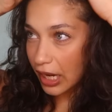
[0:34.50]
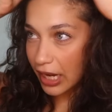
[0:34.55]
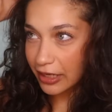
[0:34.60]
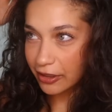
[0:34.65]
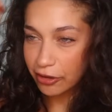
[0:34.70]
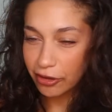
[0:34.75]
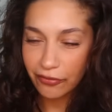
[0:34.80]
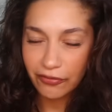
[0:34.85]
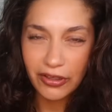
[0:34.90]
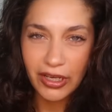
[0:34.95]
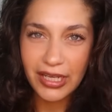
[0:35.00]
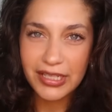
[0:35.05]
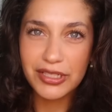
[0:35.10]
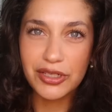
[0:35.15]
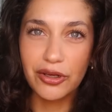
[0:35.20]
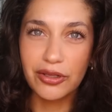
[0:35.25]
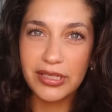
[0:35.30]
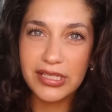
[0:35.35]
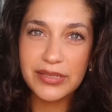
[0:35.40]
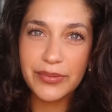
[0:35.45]
I don't know if you guys
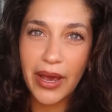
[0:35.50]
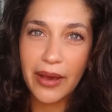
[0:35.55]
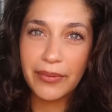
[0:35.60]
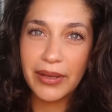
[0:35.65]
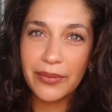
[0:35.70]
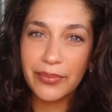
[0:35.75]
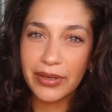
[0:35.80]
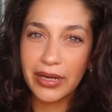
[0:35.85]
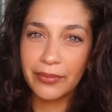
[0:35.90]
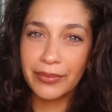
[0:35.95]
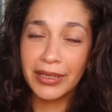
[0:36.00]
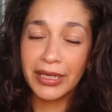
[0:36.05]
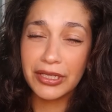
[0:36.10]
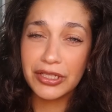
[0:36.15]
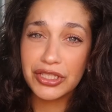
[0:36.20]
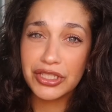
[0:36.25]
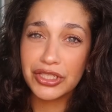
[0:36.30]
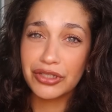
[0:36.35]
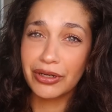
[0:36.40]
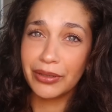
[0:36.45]
know this about me, but I'm an
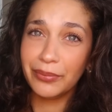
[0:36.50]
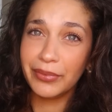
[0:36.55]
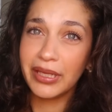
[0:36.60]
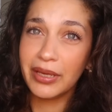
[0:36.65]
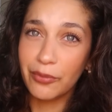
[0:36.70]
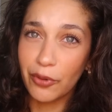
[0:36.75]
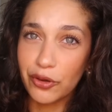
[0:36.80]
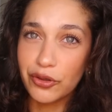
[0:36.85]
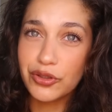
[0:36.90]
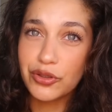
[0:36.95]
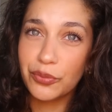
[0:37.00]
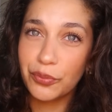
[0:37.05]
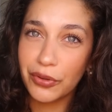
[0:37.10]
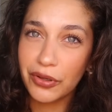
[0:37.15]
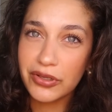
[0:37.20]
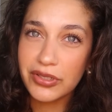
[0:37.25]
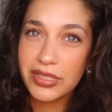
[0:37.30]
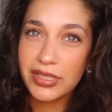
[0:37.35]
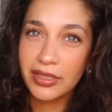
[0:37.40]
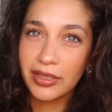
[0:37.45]
extremely emotional
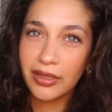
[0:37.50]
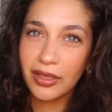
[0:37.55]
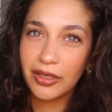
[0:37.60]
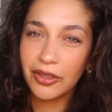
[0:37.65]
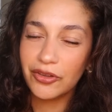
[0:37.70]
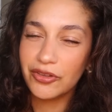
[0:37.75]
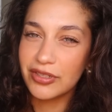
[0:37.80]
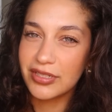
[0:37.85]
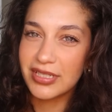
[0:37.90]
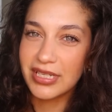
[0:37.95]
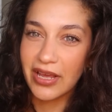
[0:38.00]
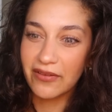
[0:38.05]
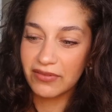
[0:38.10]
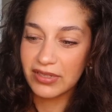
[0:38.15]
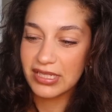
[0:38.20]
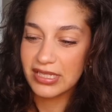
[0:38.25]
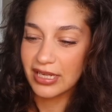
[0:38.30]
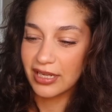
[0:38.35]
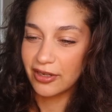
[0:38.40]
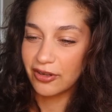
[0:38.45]
person. You just never
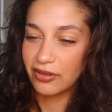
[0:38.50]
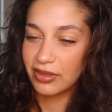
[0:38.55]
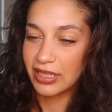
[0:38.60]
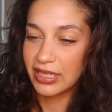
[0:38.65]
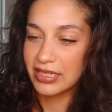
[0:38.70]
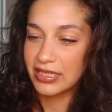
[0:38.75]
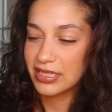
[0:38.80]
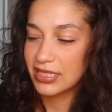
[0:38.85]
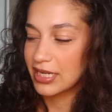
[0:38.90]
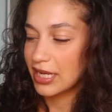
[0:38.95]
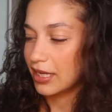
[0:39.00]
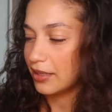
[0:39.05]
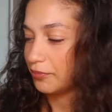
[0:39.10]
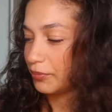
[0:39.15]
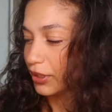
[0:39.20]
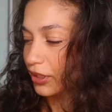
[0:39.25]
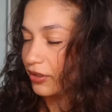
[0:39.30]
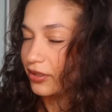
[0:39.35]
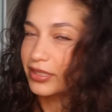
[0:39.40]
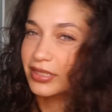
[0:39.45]
see it on the internet
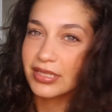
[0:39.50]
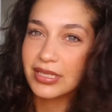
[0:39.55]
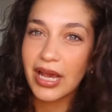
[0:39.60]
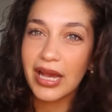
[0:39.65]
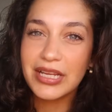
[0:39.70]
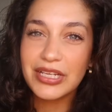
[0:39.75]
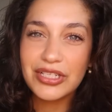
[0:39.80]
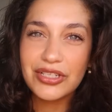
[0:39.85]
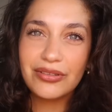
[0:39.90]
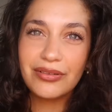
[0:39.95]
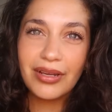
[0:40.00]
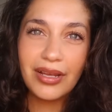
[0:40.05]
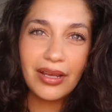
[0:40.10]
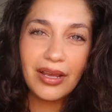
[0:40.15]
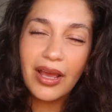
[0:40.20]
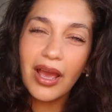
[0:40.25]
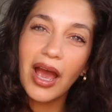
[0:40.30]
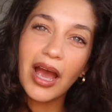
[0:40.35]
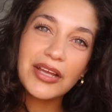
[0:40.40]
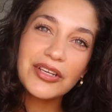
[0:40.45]
because I,
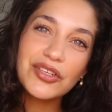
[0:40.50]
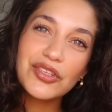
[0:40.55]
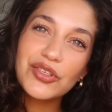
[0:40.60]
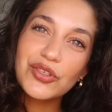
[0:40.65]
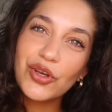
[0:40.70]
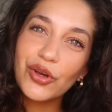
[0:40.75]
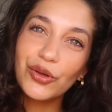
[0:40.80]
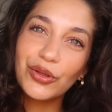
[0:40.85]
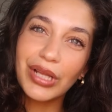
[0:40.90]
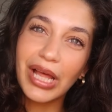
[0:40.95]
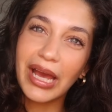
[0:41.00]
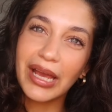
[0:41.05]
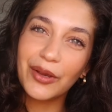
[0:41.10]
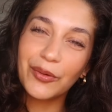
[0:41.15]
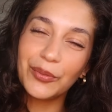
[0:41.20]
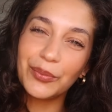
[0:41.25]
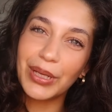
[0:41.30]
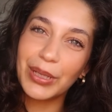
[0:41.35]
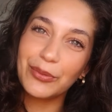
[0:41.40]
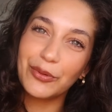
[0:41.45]
I just don't
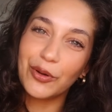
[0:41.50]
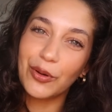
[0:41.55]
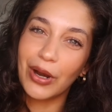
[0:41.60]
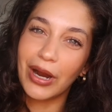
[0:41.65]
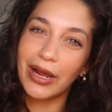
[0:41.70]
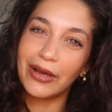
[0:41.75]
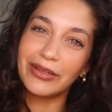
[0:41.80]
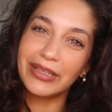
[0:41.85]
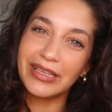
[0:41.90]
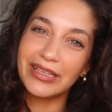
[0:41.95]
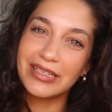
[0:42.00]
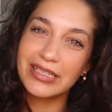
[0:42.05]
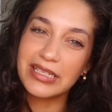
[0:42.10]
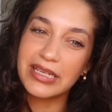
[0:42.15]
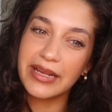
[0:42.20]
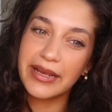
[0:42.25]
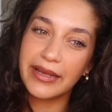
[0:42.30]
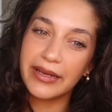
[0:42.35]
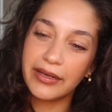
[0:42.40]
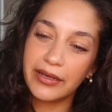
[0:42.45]
like when people cry on the
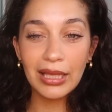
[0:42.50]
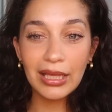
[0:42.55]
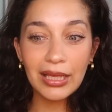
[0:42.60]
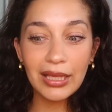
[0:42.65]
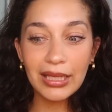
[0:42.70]
internet.